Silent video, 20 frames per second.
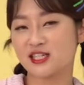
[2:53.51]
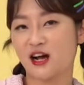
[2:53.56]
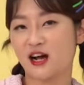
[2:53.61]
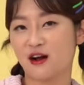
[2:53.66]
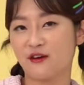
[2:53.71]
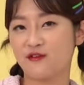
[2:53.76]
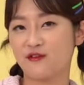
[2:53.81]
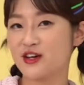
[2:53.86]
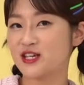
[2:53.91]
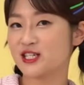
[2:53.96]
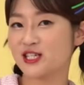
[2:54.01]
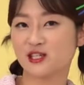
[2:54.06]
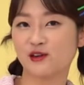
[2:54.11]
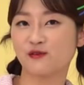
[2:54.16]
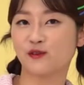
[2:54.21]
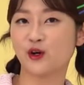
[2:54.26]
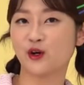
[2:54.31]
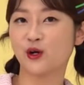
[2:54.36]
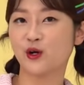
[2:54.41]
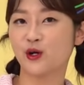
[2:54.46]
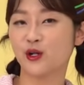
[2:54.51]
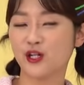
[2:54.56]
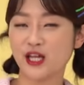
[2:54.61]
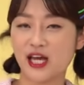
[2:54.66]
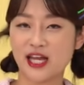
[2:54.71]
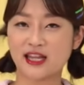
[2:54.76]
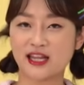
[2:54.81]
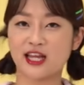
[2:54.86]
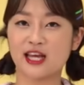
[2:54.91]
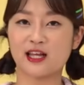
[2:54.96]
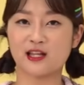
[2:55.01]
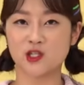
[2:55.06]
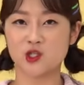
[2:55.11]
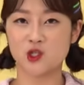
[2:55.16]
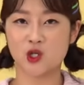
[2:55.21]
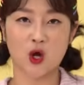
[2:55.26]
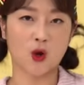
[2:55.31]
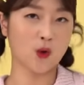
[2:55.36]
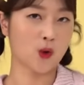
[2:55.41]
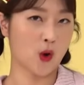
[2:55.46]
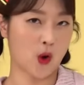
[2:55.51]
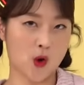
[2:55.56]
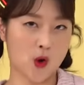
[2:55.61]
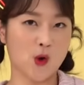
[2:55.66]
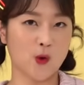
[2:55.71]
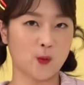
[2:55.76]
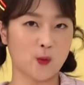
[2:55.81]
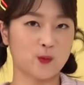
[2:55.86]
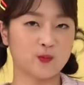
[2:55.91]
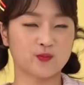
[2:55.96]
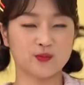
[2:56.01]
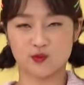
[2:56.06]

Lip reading: a festival and then go home,